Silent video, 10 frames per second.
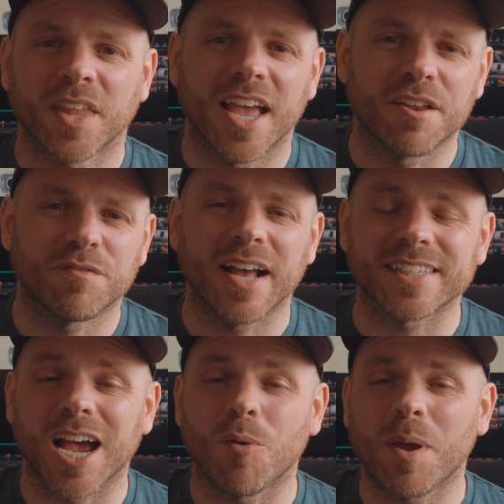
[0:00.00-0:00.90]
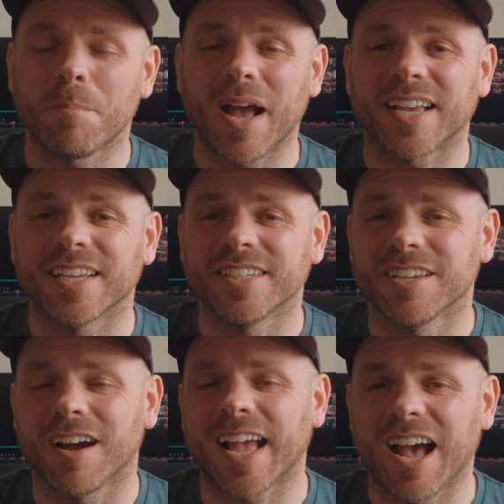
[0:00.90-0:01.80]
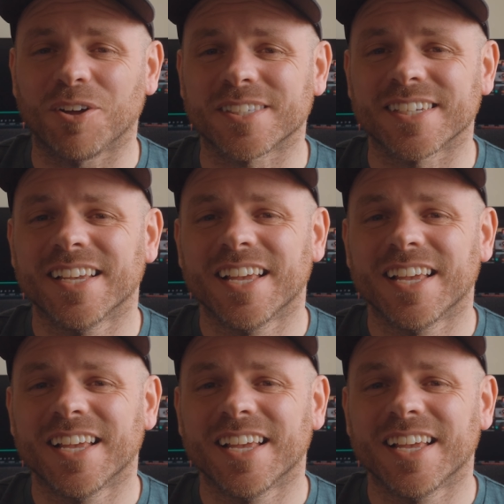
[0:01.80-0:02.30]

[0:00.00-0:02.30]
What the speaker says: In fact, I went back and dug out